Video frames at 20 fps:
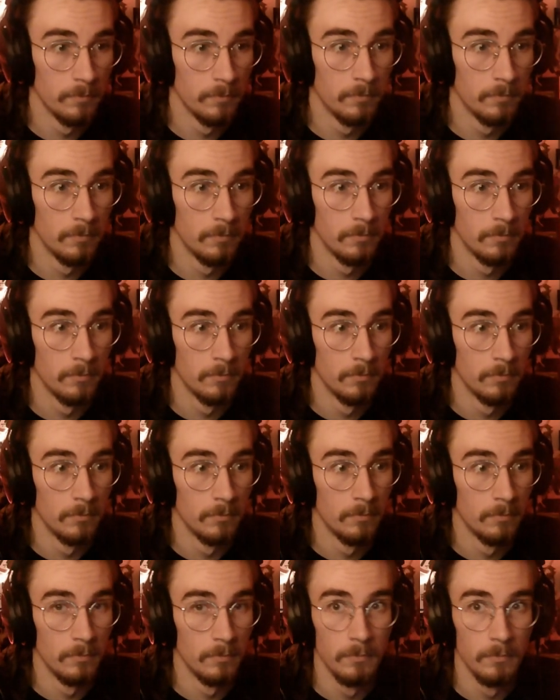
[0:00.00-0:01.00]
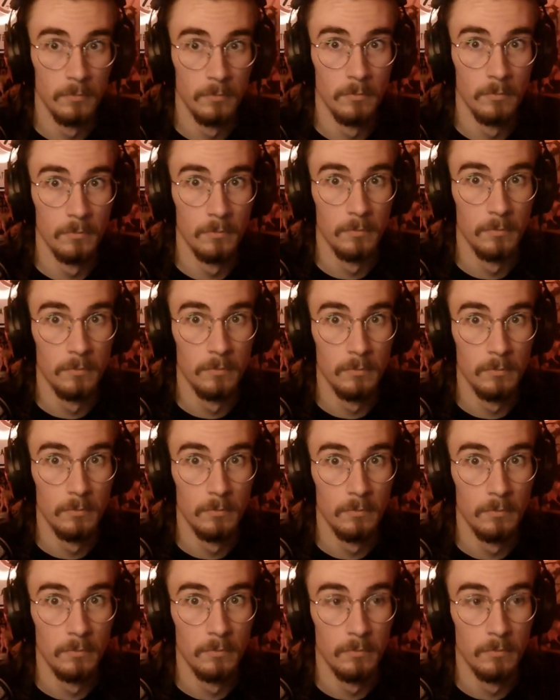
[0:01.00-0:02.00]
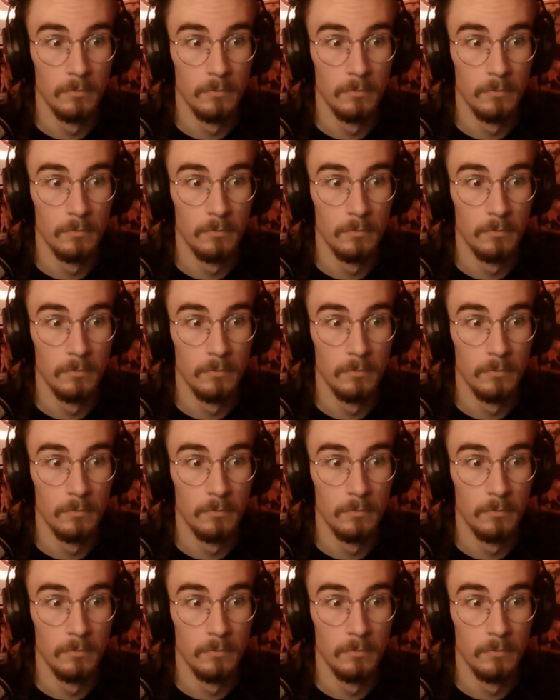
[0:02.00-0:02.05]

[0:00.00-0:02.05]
(no one is talking)